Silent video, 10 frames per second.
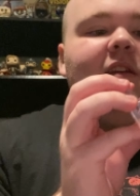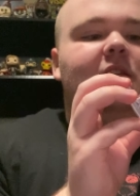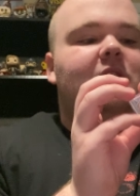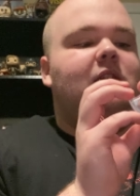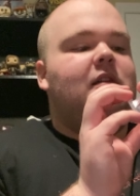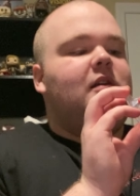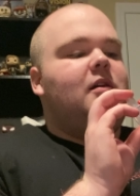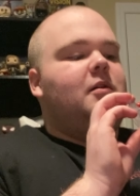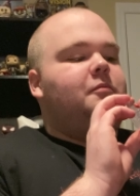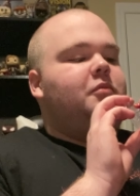it,
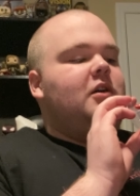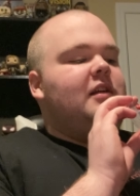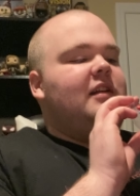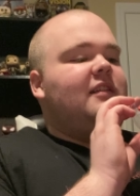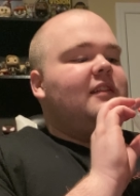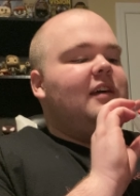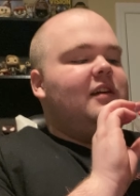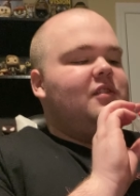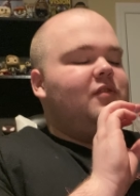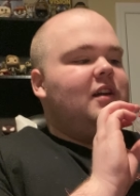but it's
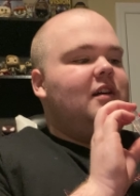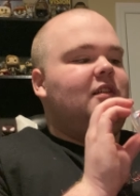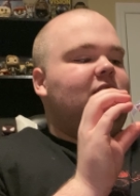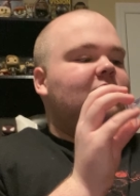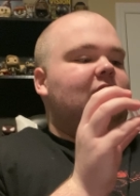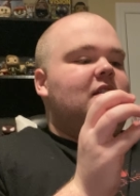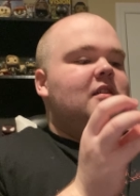there, you guys.